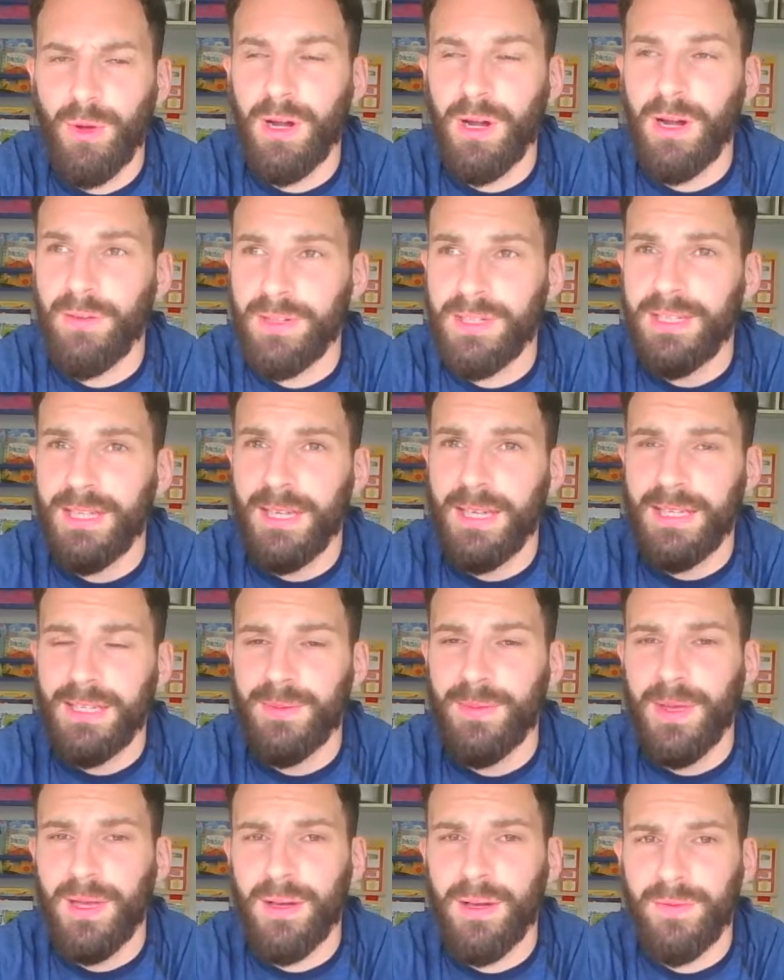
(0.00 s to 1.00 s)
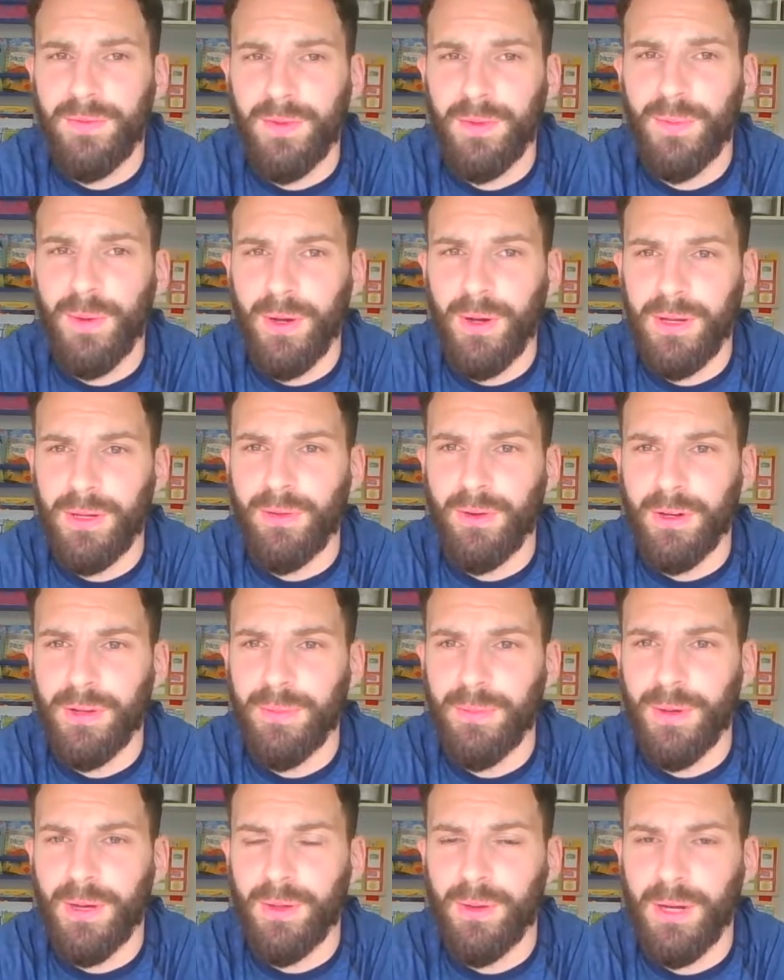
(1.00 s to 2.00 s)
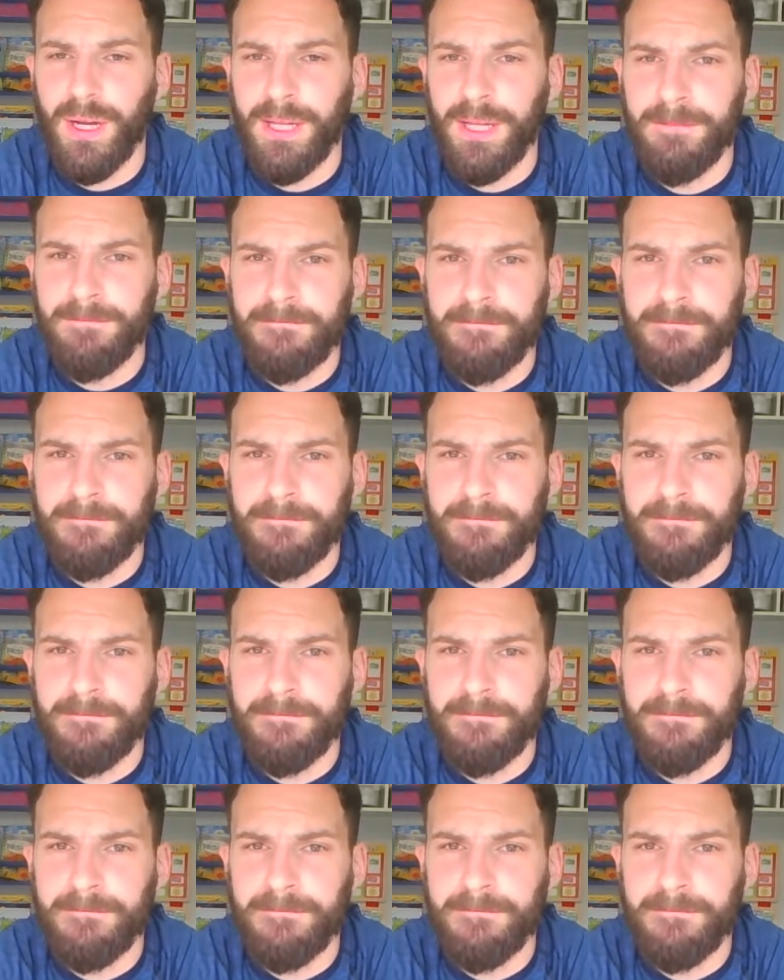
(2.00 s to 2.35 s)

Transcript: a lovely day to be out for a bike ride, by the way.